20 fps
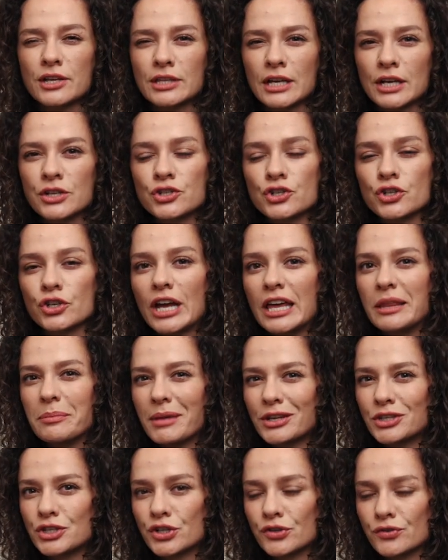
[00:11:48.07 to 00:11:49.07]
texture and
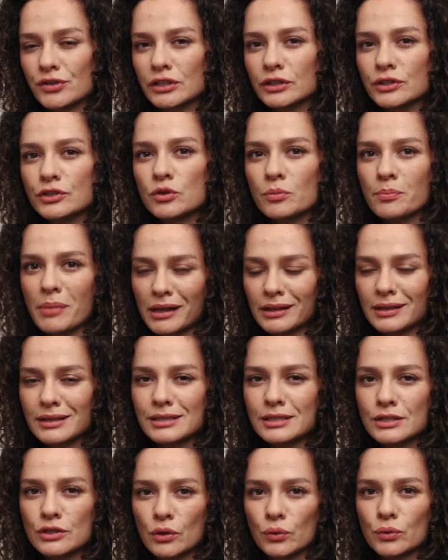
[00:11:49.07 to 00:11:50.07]
material to
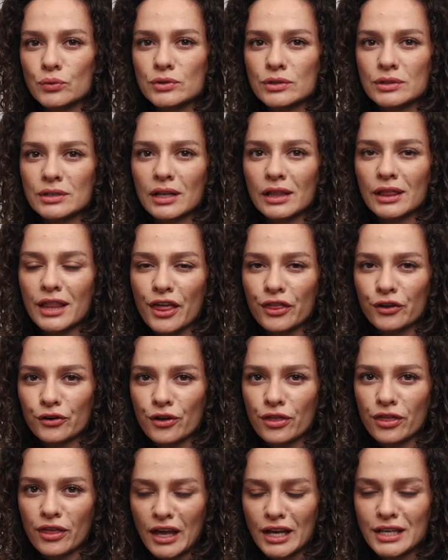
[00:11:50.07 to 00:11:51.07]
balance those
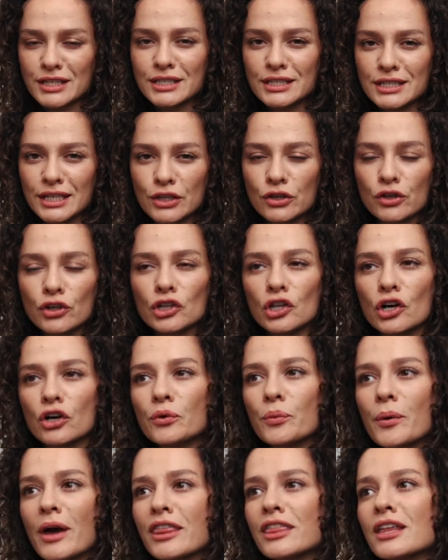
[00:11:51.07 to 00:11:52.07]
leather things in your
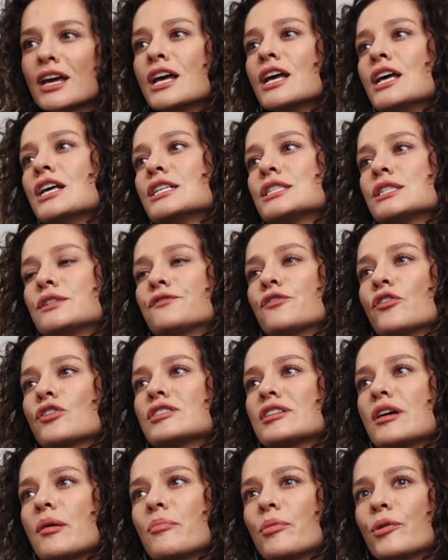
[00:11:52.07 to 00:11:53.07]
look with. So for
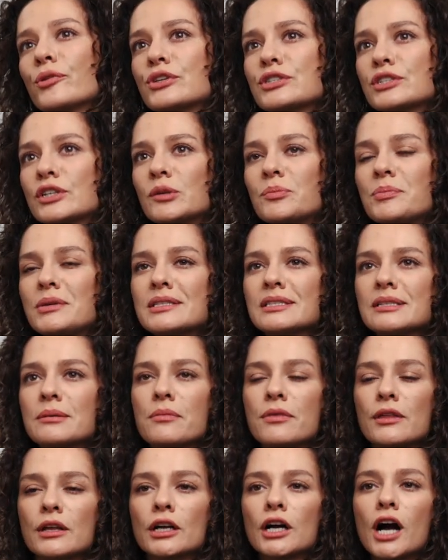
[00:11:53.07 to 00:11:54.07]
example, this could be
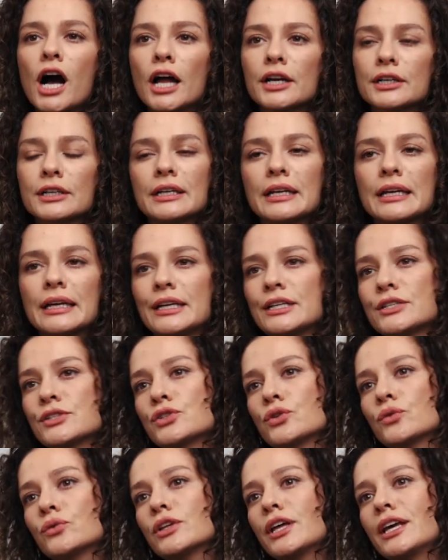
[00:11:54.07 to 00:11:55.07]
something cottony,
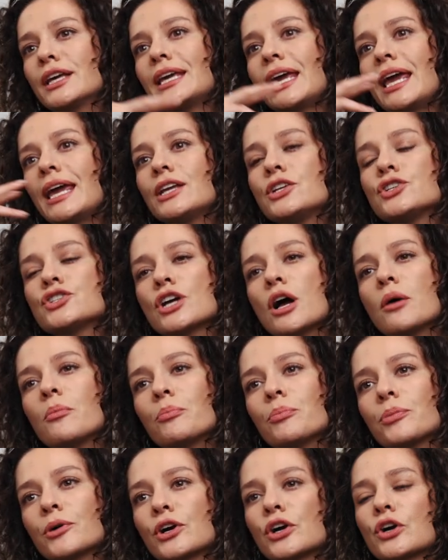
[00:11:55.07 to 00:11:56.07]
so like a
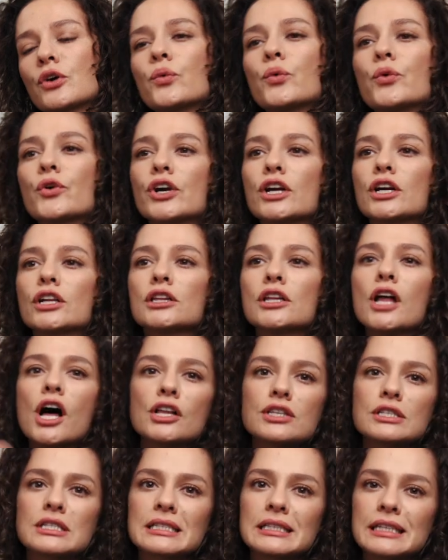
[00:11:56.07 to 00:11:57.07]
jumper or a
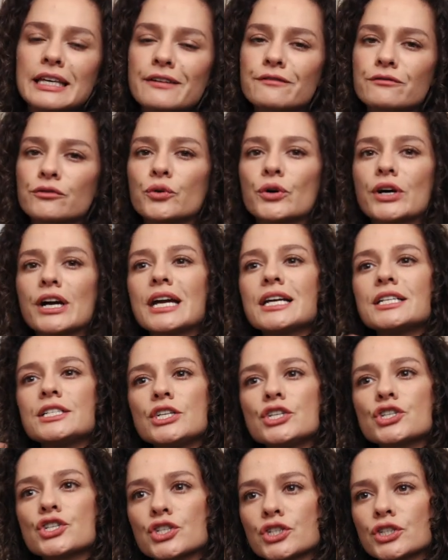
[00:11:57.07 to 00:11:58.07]
long sleeve or a
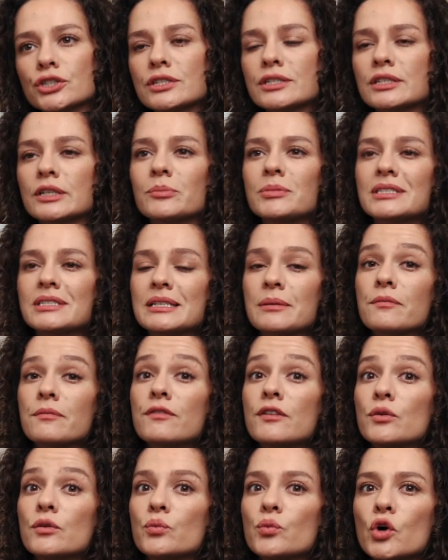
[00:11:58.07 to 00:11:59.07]
t-shirt. This could be
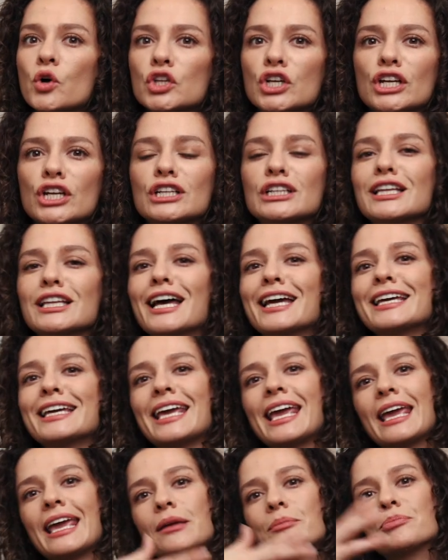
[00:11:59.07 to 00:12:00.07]
something woolen like
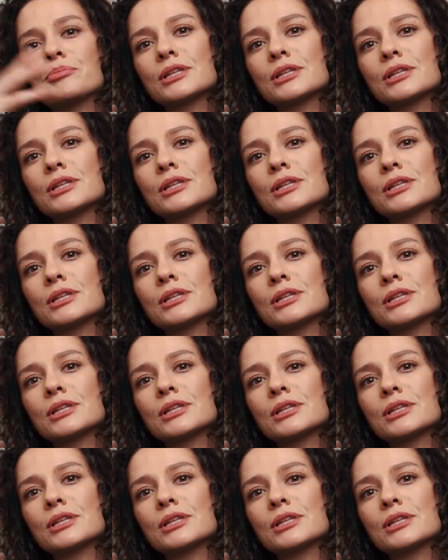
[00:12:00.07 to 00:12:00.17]
a